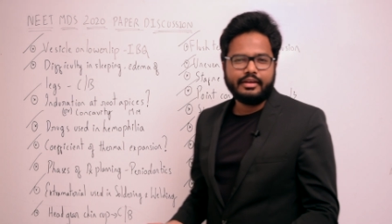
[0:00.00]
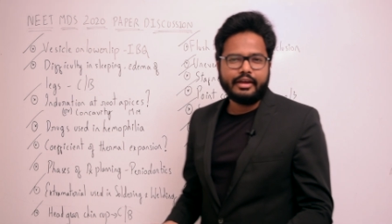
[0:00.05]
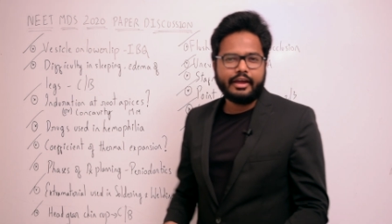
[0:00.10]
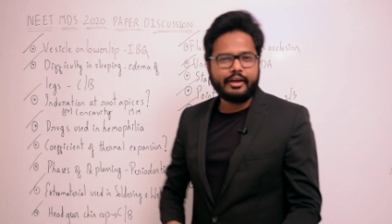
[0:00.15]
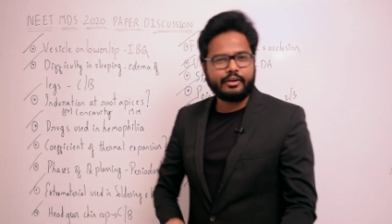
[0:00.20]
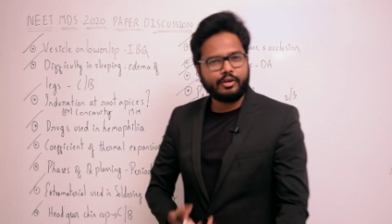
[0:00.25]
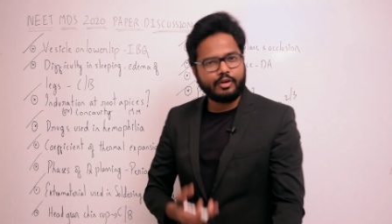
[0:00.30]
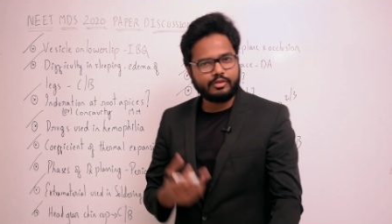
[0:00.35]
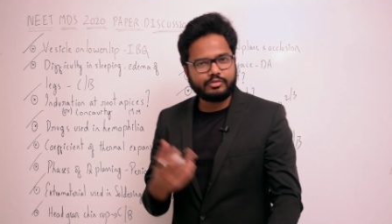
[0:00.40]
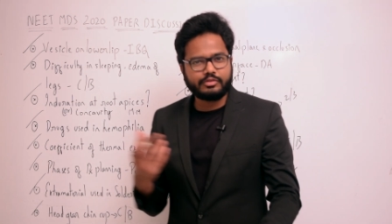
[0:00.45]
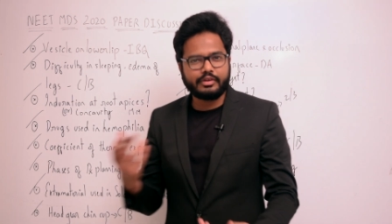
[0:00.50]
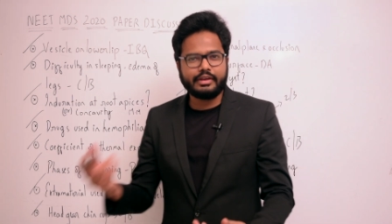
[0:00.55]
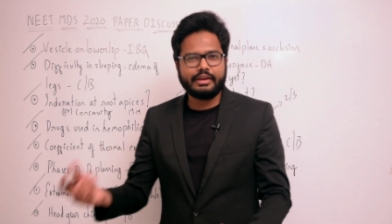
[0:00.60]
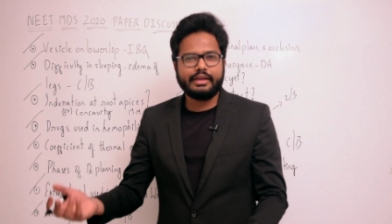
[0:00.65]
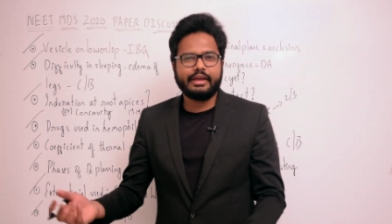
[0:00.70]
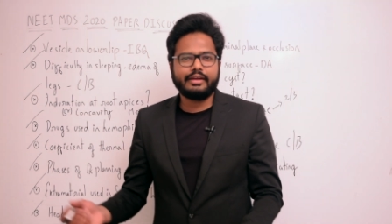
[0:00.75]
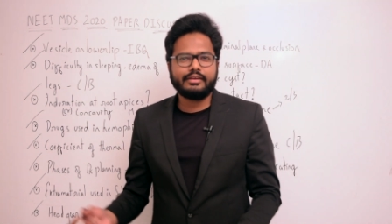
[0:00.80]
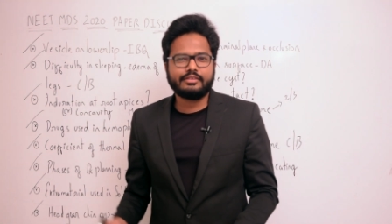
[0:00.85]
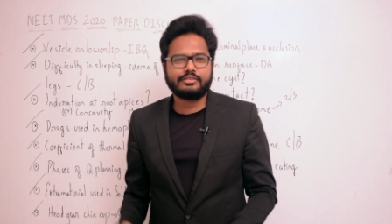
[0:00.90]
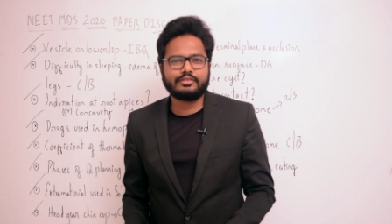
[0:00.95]
and also
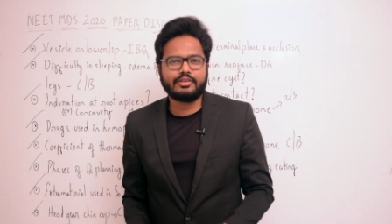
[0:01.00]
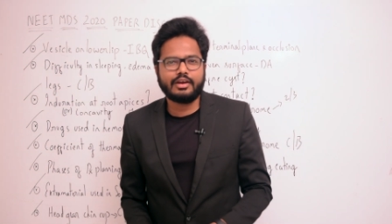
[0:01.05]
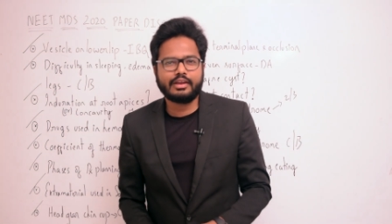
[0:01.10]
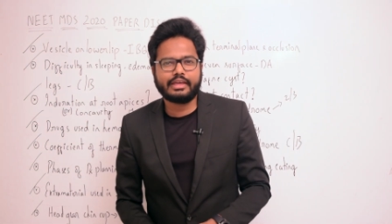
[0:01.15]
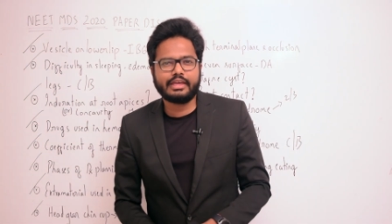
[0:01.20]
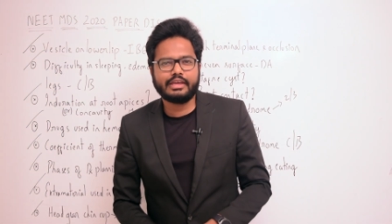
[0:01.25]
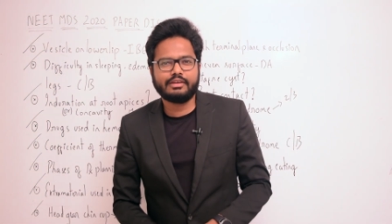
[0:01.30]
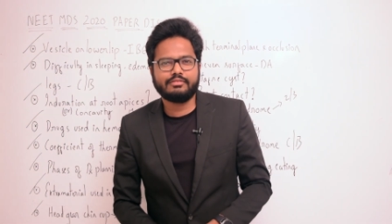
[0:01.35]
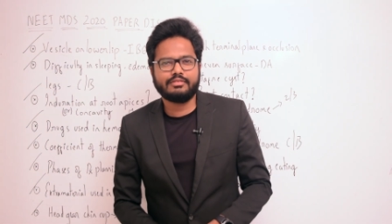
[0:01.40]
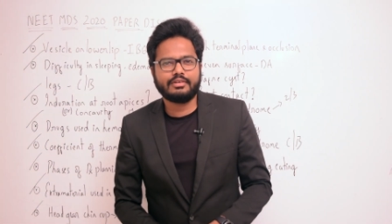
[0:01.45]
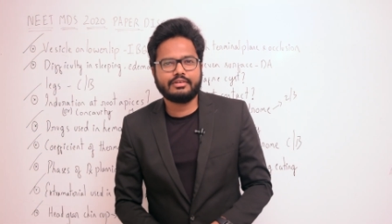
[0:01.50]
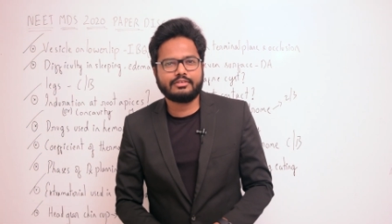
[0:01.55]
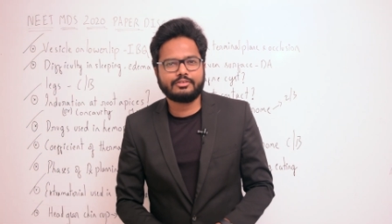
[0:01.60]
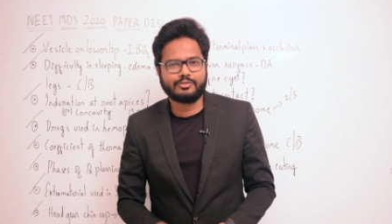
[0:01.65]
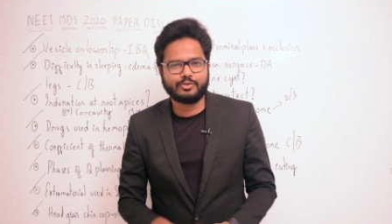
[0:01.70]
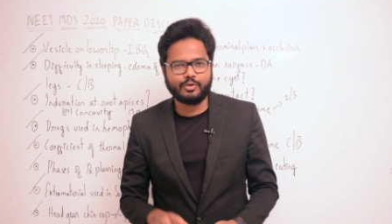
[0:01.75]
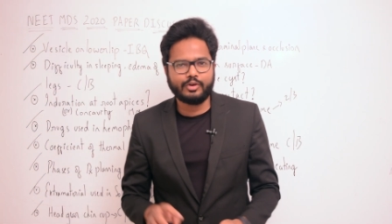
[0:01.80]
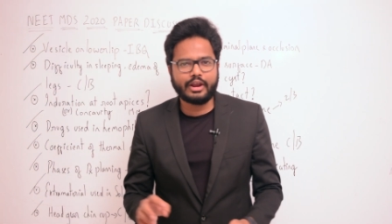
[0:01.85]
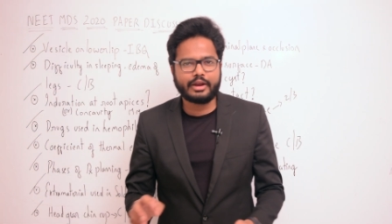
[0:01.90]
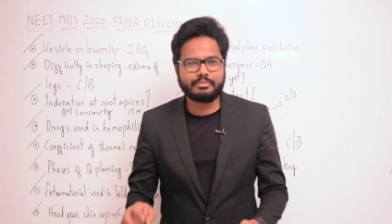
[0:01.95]
any additional keywords
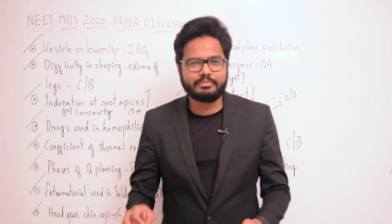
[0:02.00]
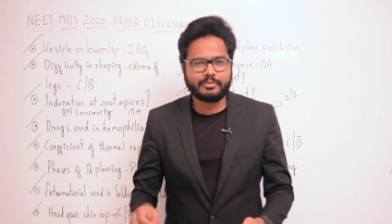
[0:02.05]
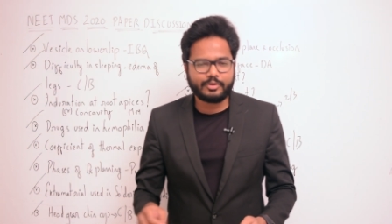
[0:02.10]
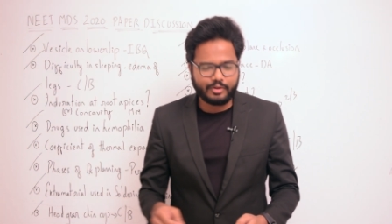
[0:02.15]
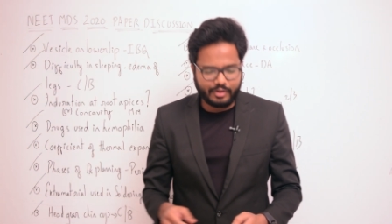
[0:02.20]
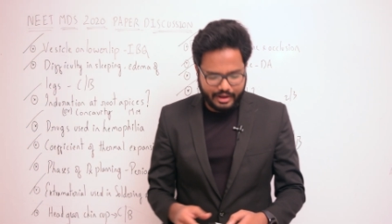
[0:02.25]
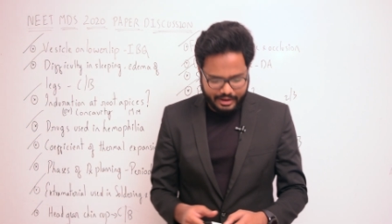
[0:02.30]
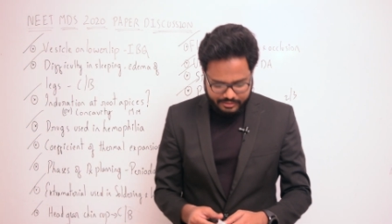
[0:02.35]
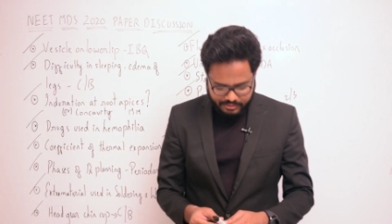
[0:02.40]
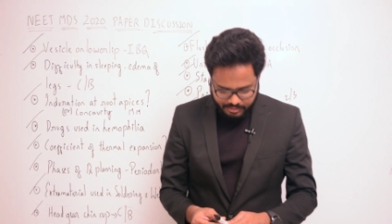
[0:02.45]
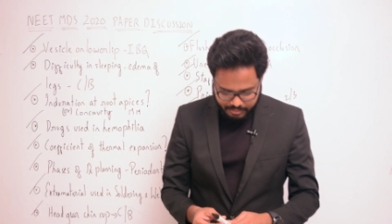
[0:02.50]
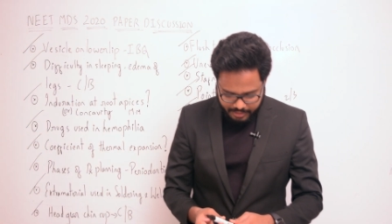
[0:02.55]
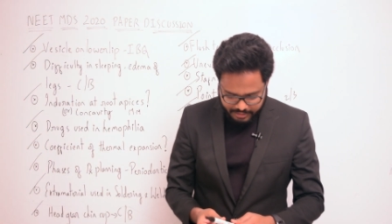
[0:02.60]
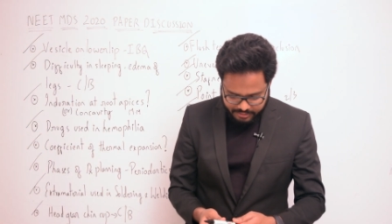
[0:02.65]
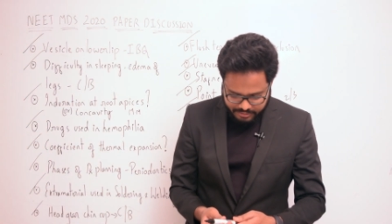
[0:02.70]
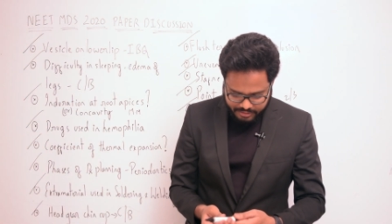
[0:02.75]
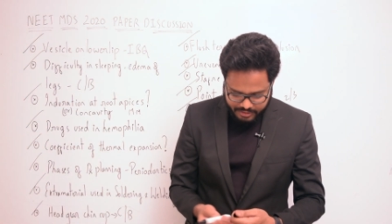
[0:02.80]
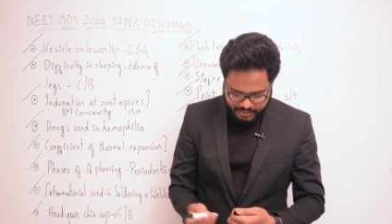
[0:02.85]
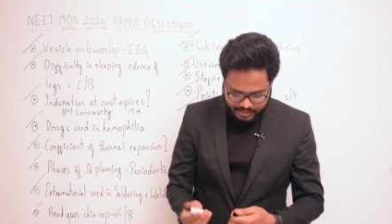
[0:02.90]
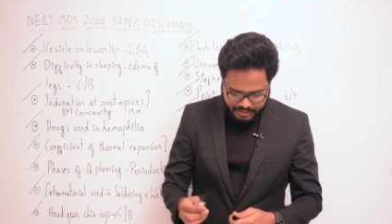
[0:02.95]
do let me know as i
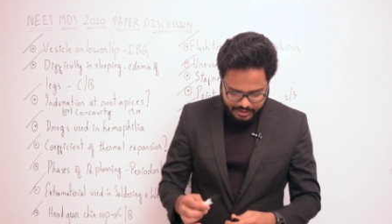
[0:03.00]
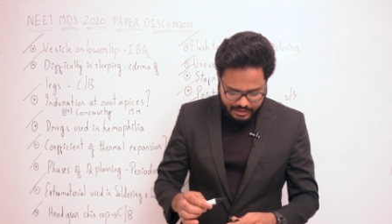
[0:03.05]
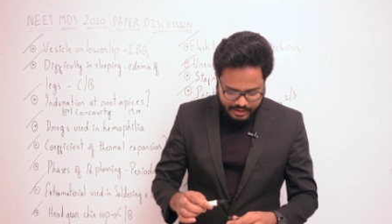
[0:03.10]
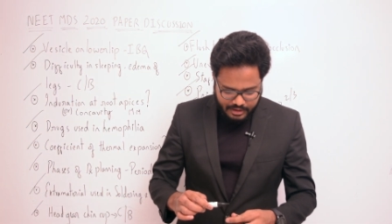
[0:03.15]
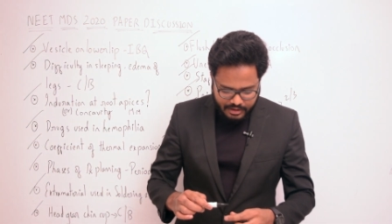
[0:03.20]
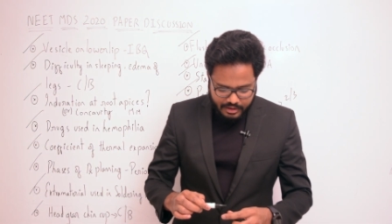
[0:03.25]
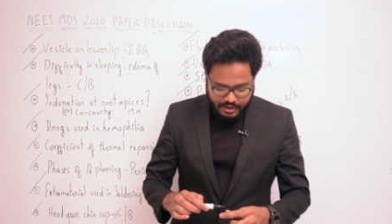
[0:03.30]
mentioned